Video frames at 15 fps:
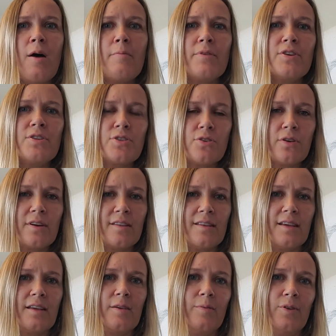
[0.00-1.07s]
but shorter than
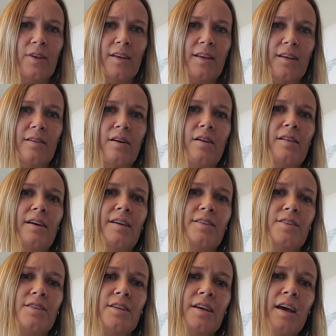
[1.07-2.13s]
community knowledge.